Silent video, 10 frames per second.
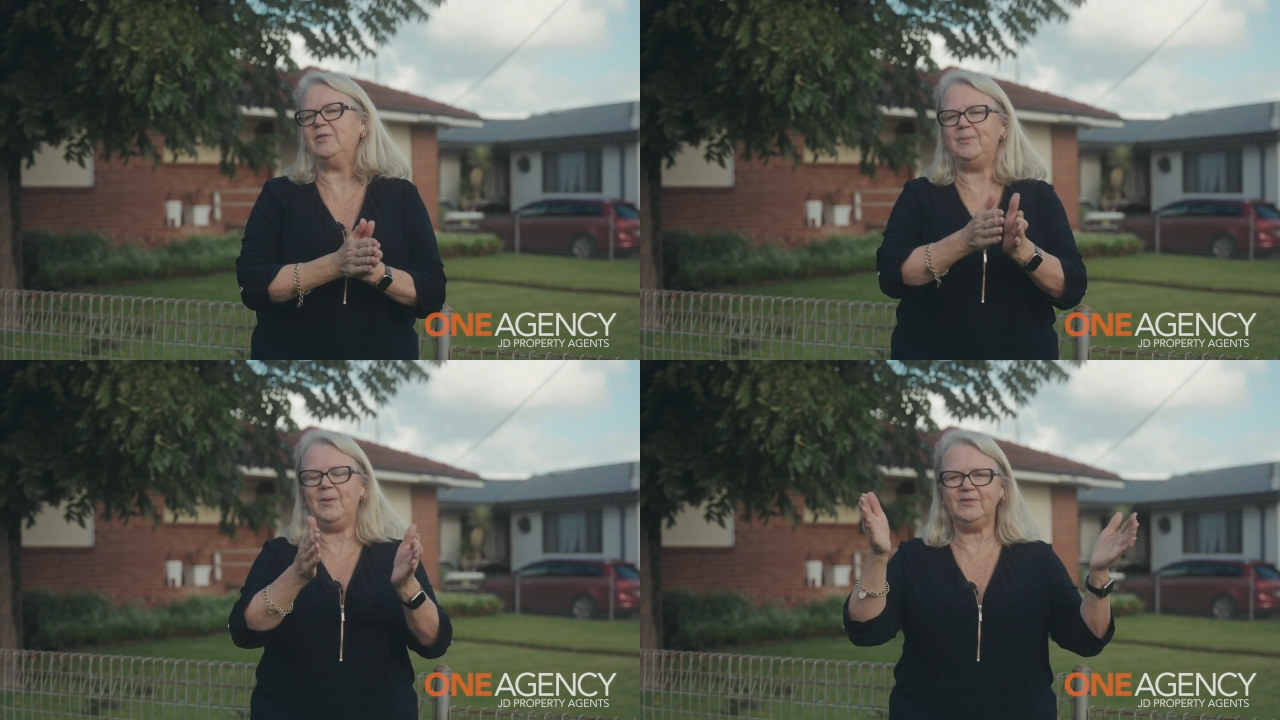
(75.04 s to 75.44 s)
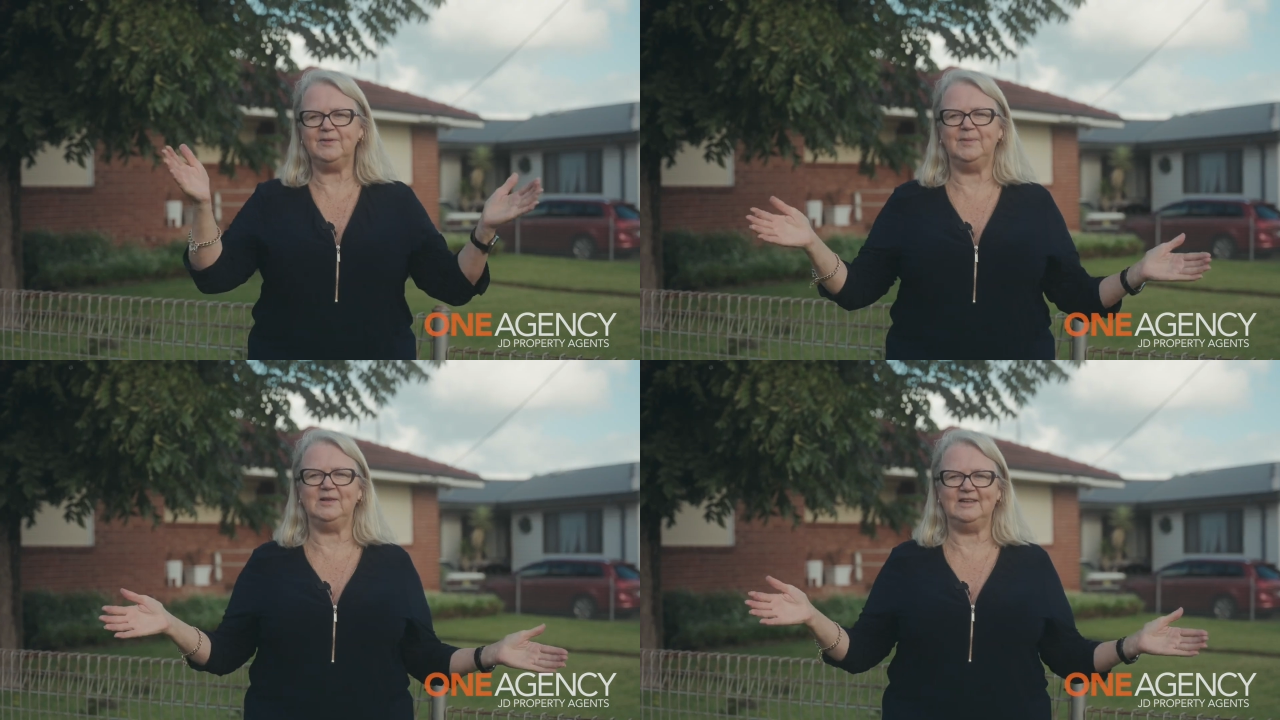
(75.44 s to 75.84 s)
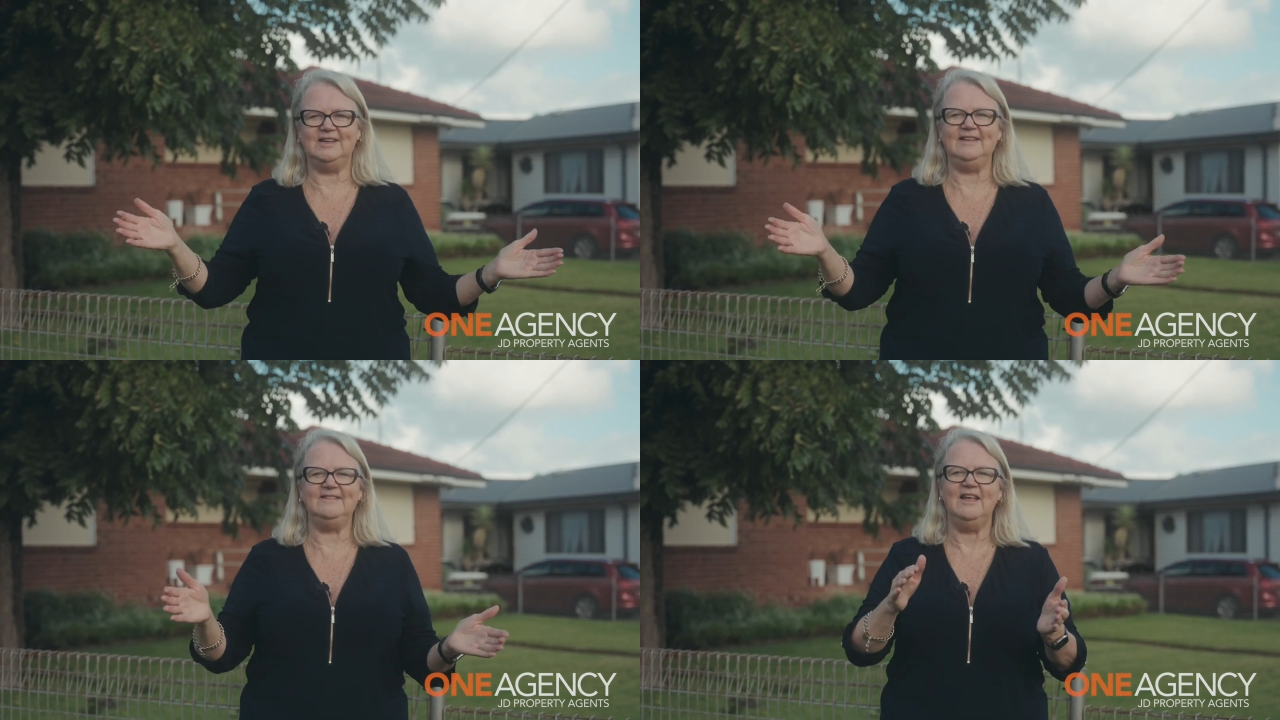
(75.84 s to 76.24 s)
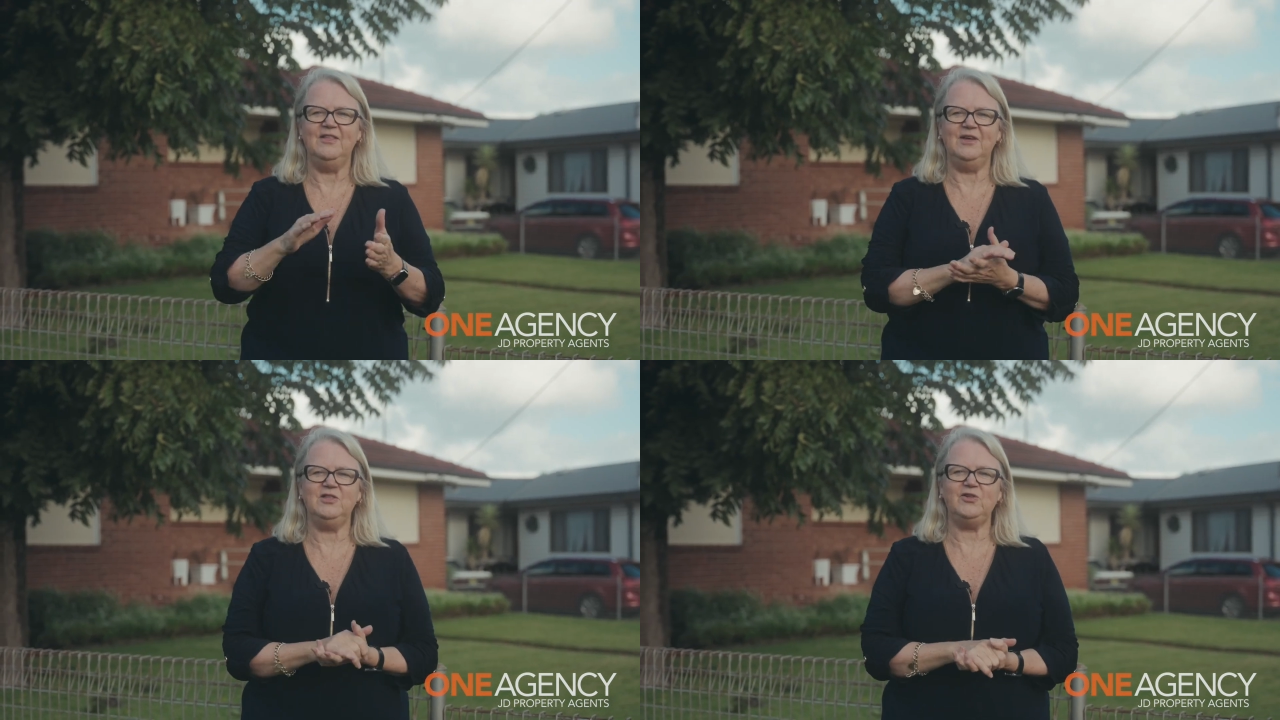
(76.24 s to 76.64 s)
of the possibilities
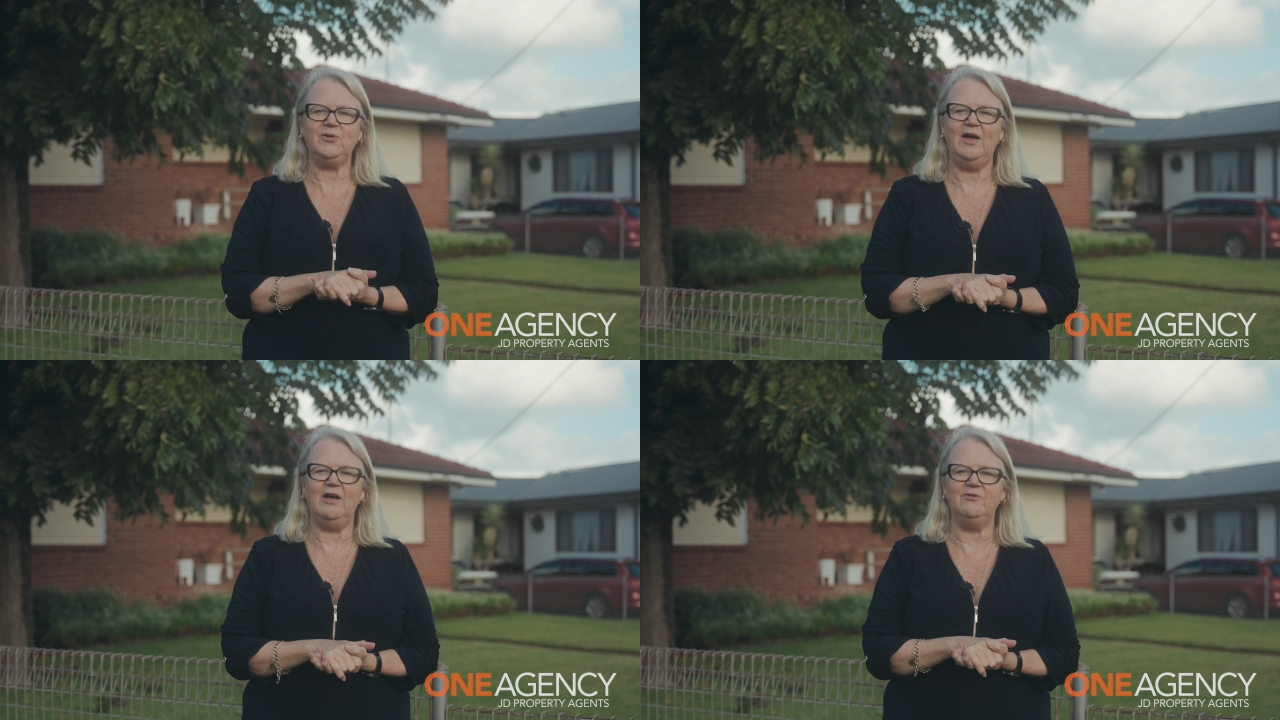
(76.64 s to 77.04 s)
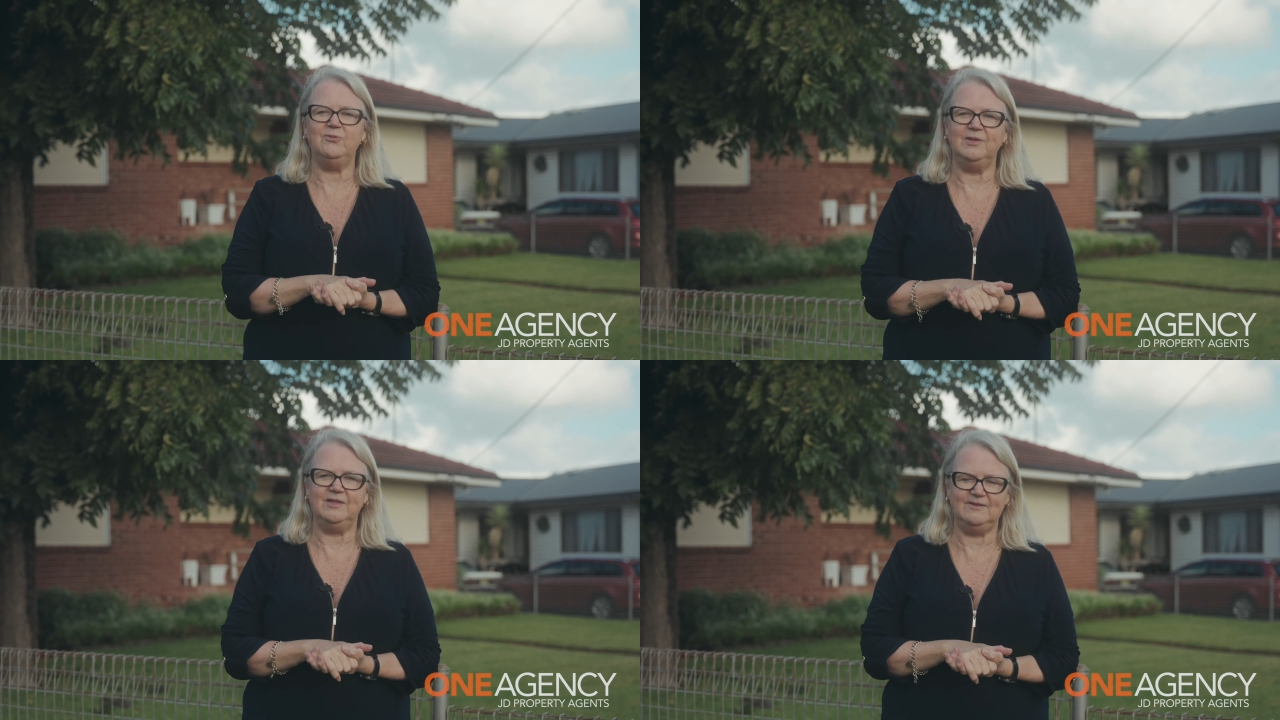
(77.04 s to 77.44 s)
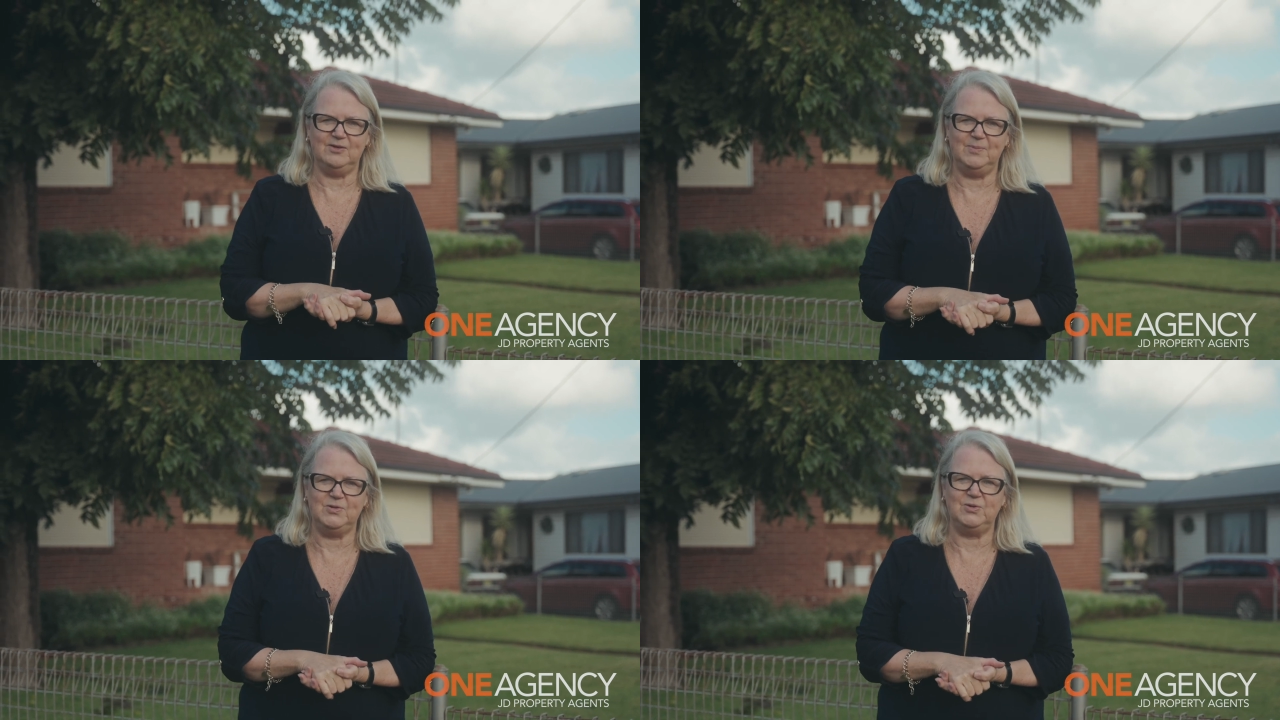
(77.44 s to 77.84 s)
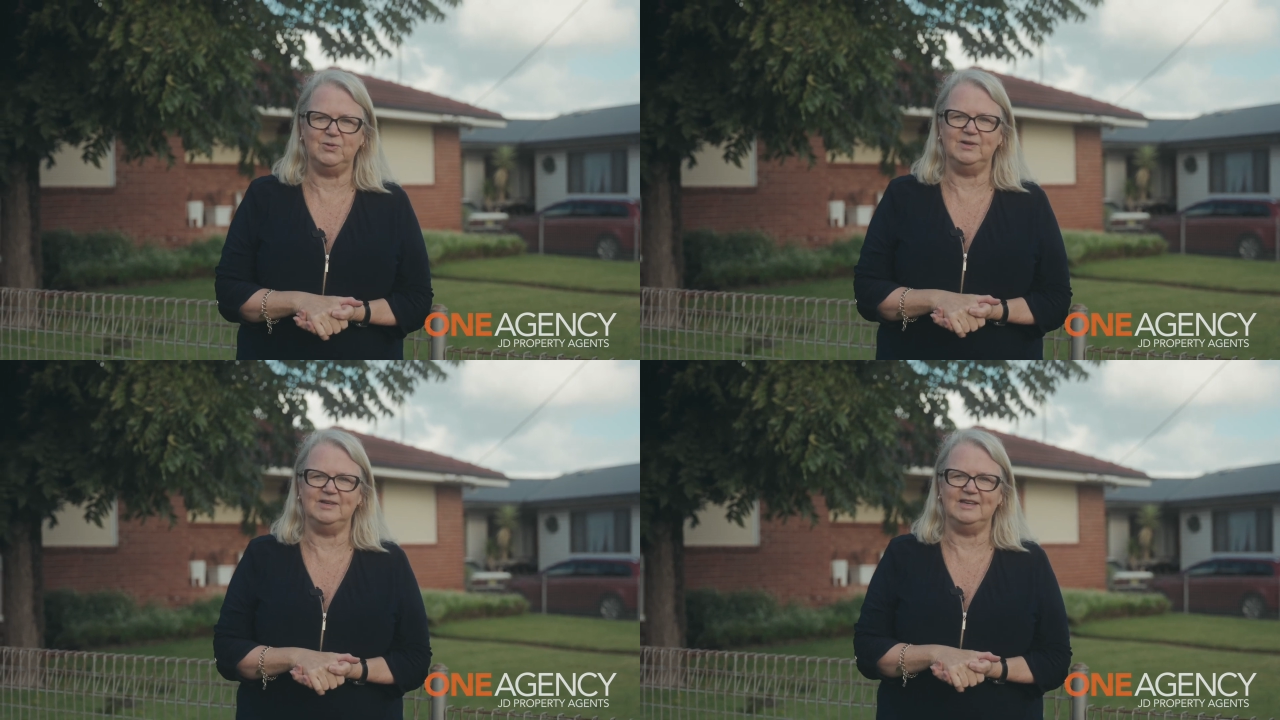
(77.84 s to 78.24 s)
that you have with this
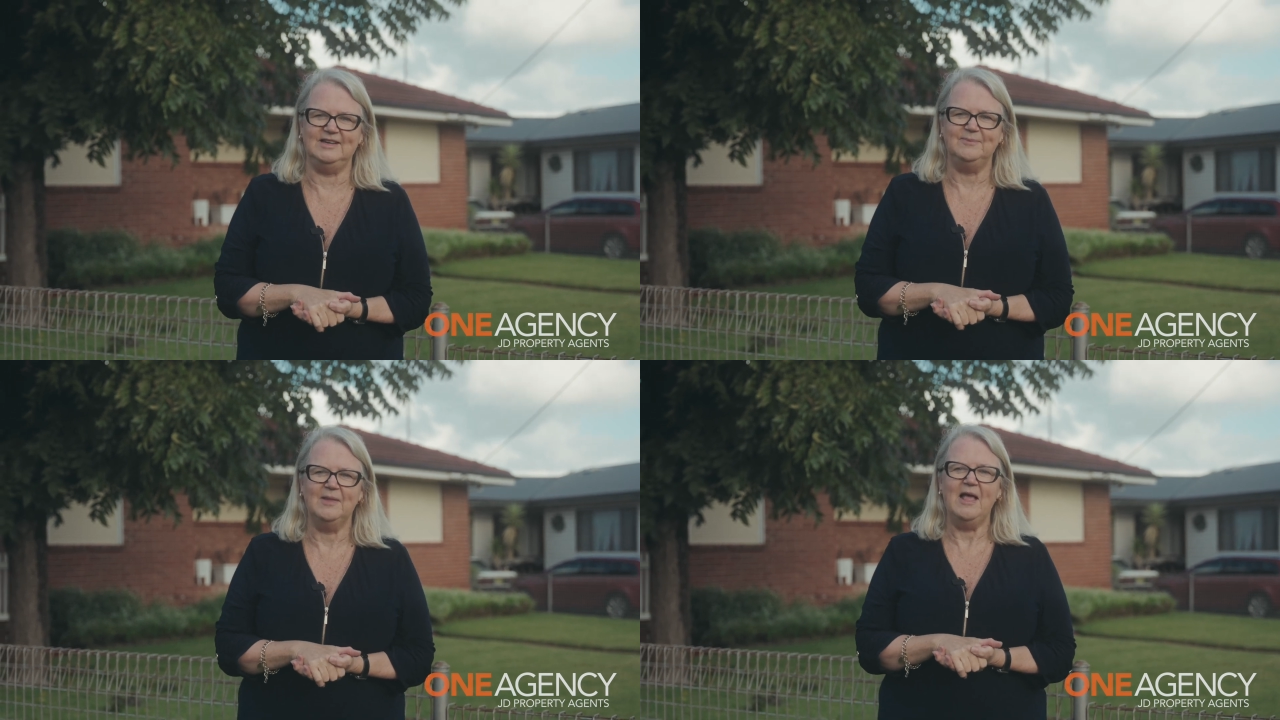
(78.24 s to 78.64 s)
opportunity.